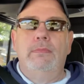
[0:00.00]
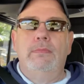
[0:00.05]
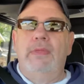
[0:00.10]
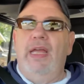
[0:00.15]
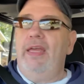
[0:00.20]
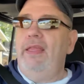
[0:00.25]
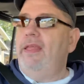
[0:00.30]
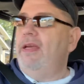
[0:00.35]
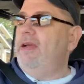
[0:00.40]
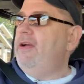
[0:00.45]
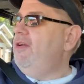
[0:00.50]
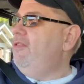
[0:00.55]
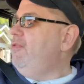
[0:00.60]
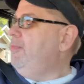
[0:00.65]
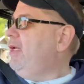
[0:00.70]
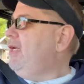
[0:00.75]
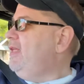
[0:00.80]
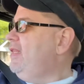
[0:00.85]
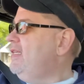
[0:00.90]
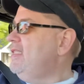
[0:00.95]
Hey there,
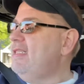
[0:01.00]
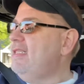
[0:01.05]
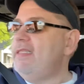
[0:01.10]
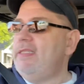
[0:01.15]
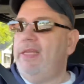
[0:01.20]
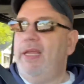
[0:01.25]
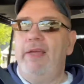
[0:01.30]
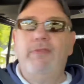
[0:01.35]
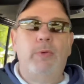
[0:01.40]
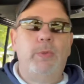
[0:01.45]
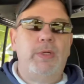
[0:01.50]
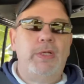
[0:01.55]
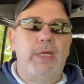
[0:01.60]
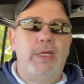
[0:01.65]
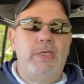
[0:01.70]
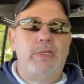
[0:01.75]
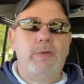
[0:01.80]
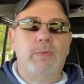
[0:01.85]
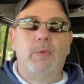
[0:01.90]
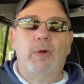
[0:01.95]
everybody. This is David with
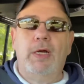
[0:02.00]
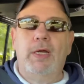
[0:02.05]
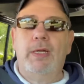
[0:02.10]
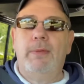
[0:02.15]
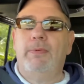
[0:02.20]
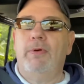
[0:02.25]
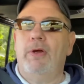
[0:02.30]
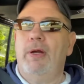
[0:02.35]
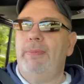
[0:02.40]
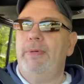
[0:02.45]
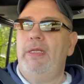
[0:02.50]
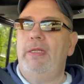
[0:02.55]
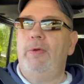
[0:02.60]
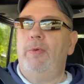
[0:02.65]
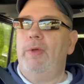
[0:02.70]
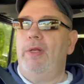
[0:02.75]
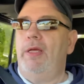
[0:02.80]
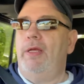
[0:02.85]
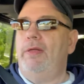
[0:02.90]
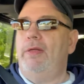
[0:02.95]

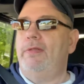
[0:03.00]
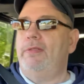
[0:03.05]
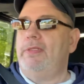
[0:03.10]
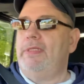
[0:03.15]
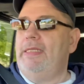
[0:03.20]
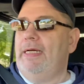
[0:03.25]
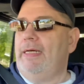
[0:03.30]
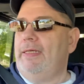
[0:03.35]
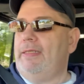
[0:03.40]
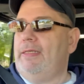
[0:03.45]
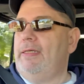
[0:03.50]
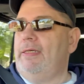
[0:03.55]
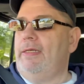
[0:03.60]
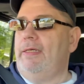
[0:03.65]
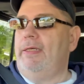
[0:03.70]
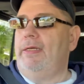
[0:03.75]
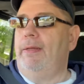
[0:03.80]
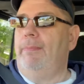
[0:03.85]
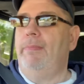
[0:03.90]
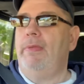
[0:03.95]

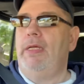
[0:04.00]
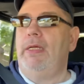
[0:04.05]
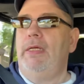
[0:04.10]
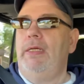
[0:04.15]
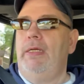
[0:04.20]
NationwidePropertyLiquidators.com.